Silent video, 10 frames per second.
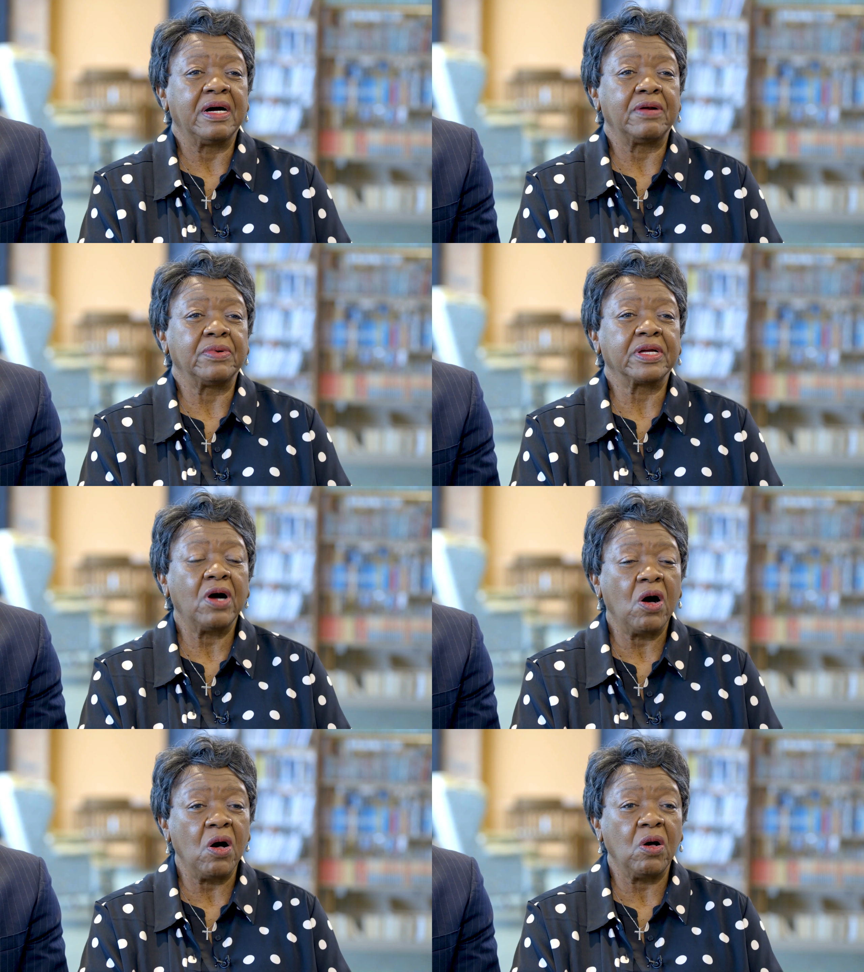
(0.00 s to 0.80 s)
I
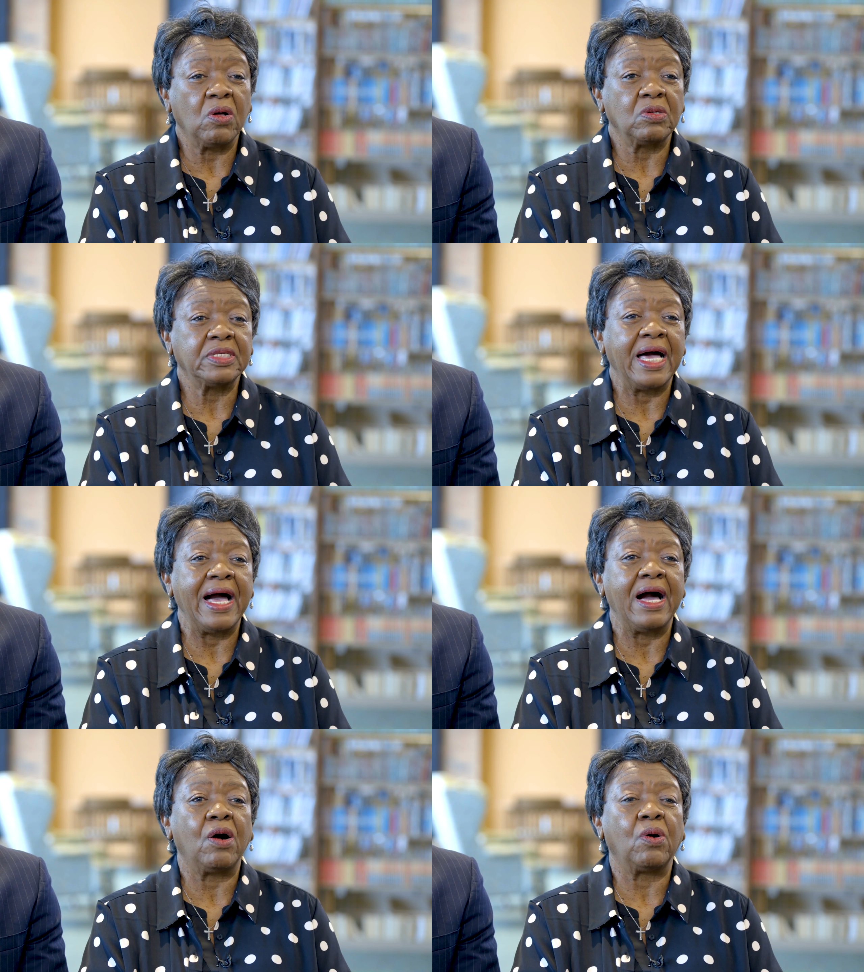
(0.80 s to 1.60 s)
recalled
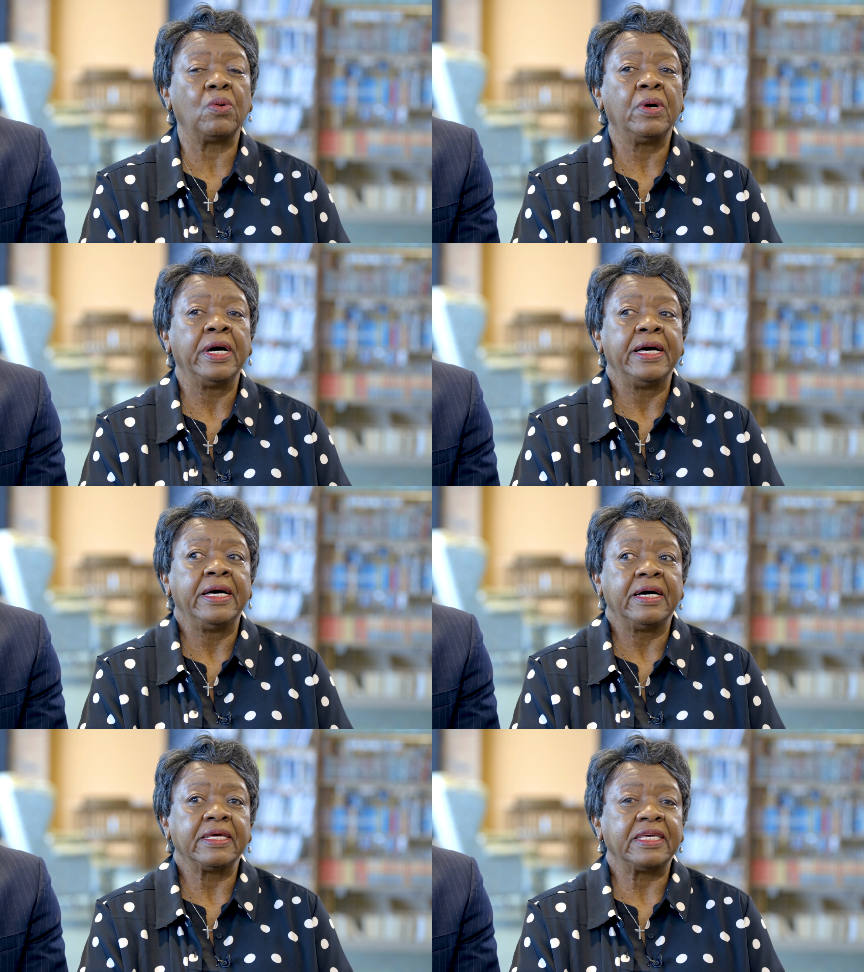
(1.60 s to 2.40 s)
how
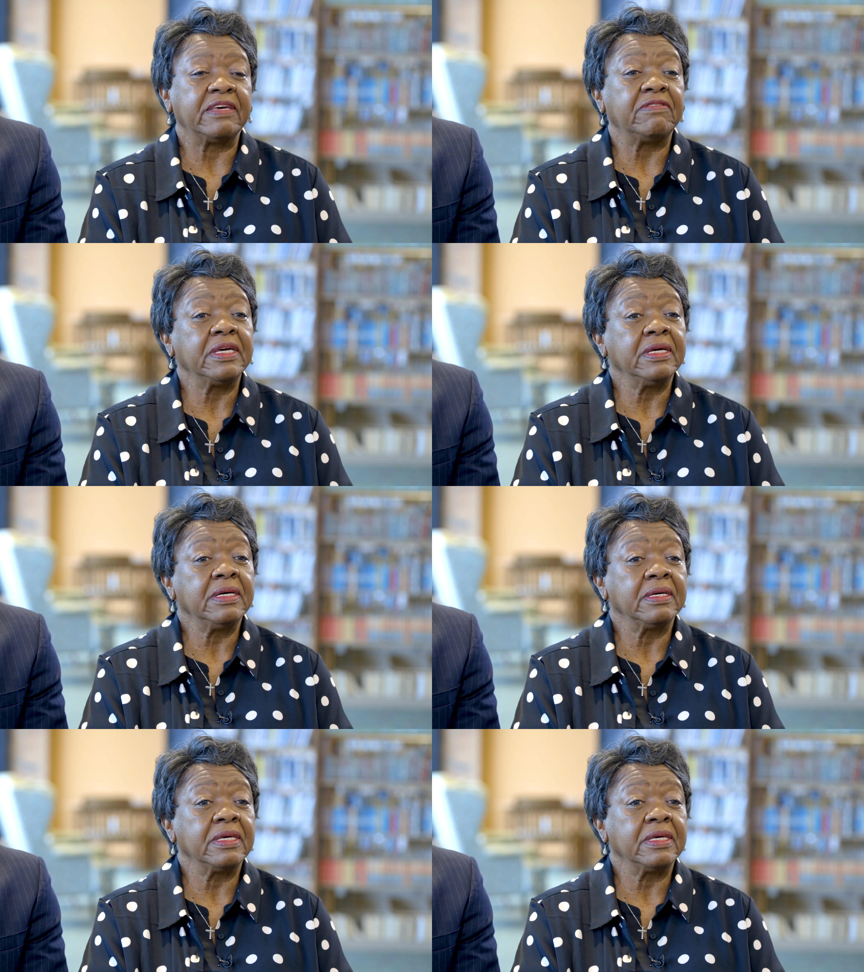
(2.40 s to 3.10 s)
giving,